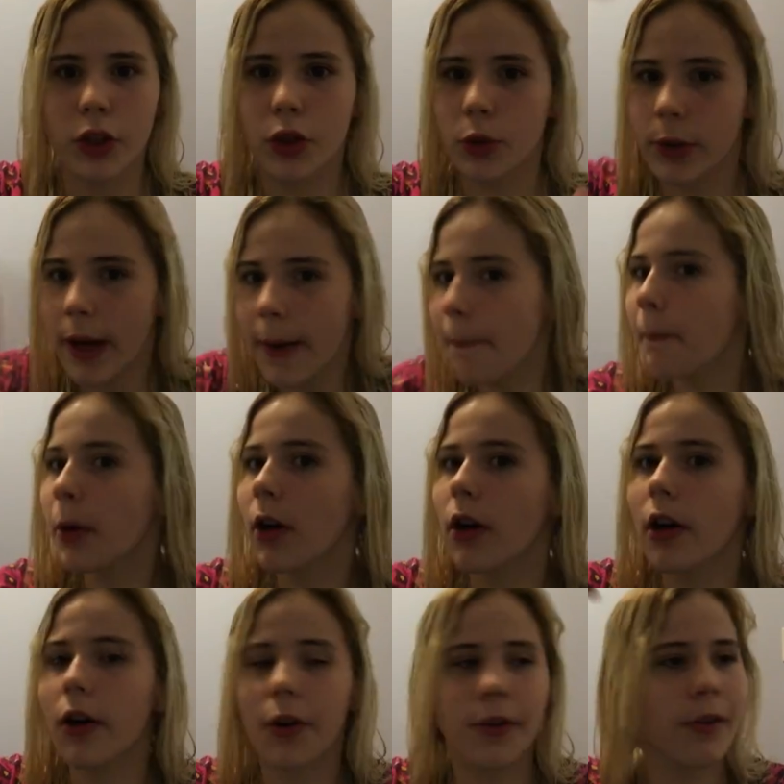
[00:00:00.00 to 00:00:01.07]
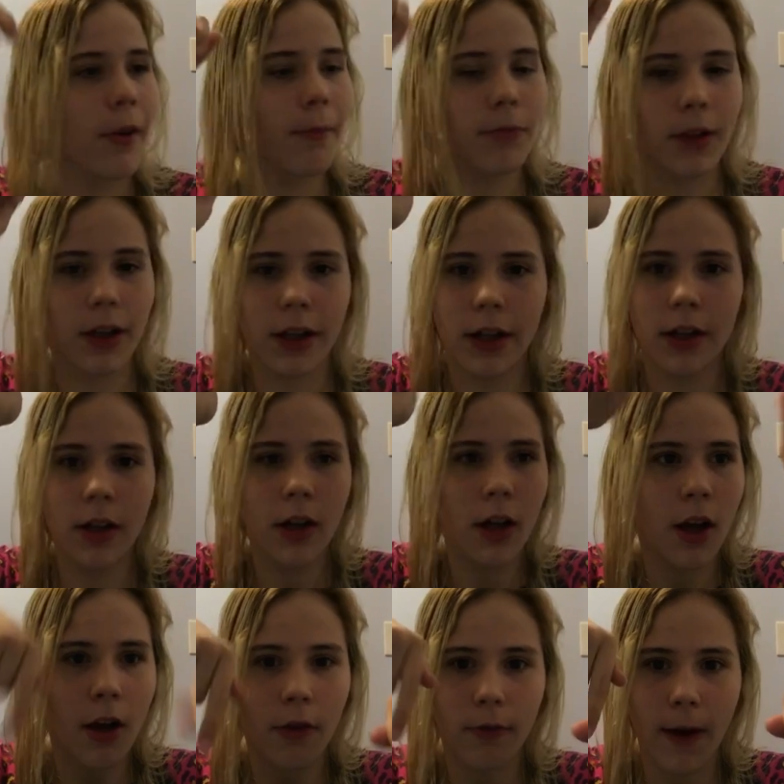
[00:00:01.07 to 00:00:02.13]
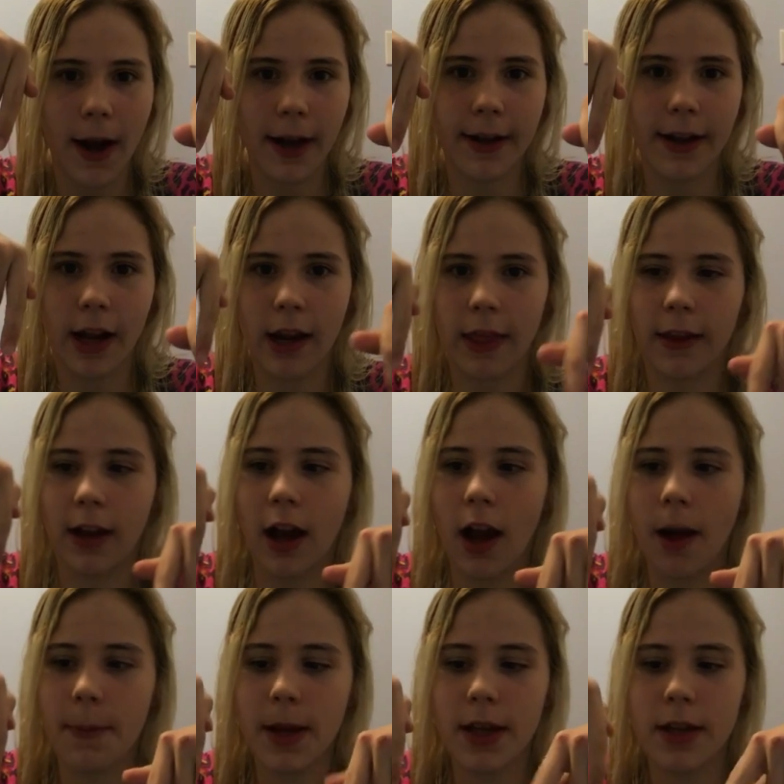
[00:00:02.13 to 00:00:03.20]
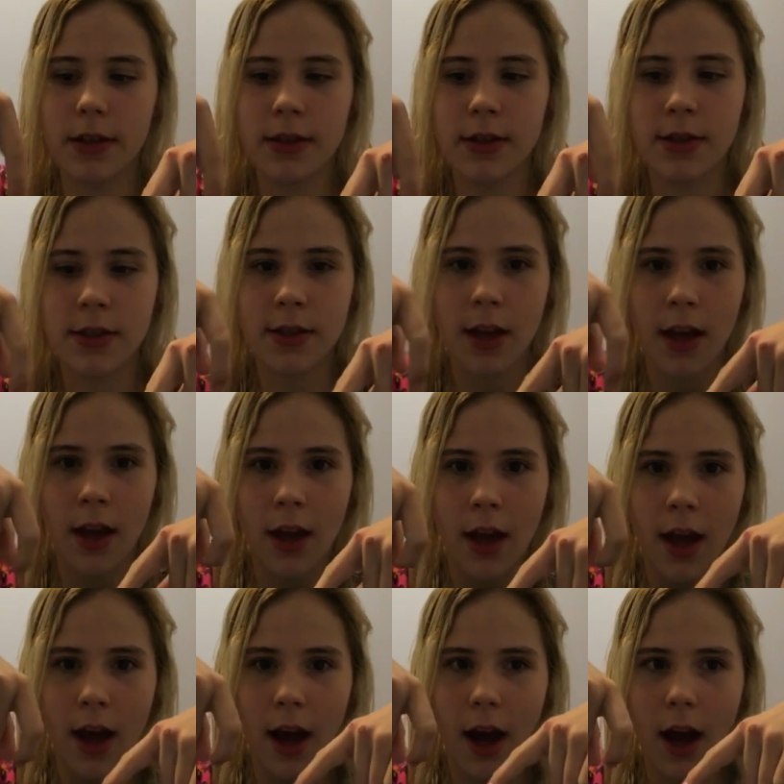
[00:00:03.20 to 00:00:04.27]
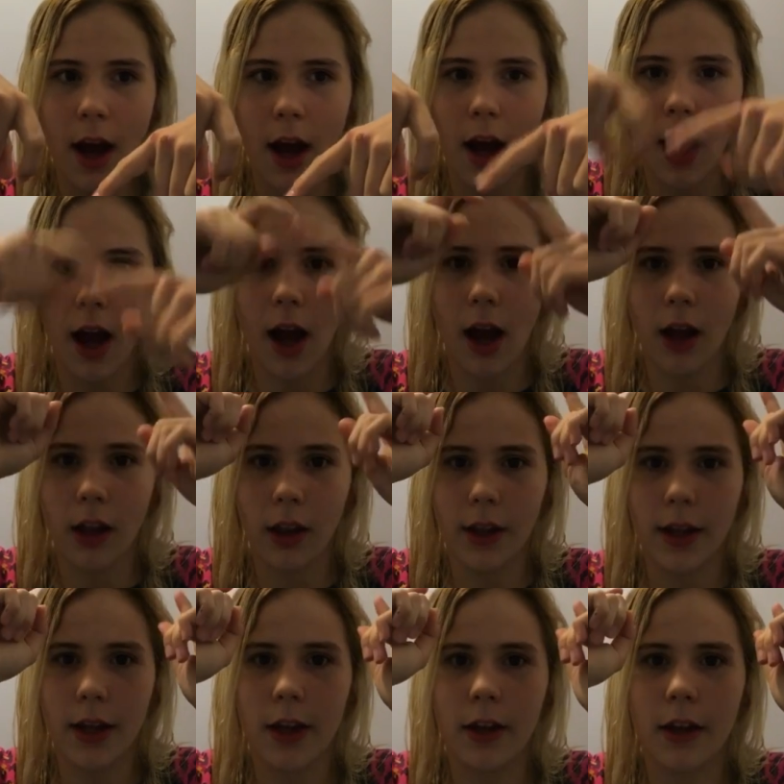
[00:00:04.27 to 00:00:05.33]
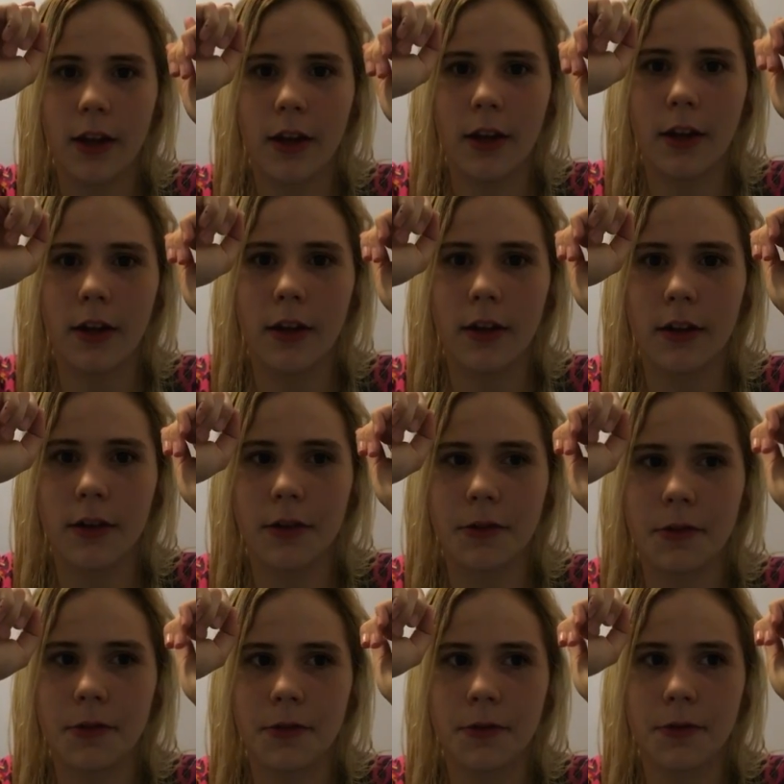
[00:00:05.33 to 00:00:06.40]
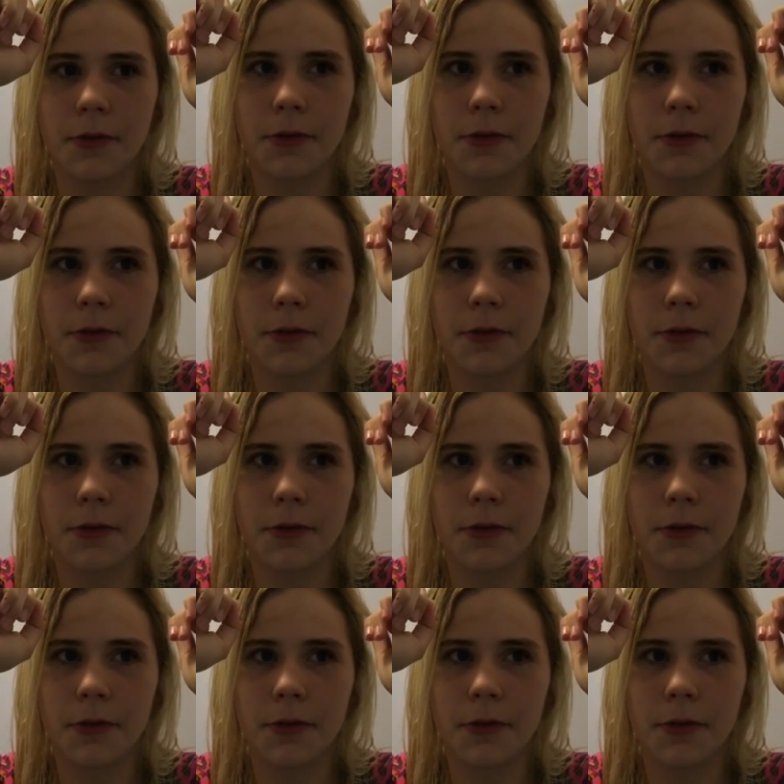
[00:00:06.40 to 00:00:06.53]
to input or something, write it down in the comments. I'll leave.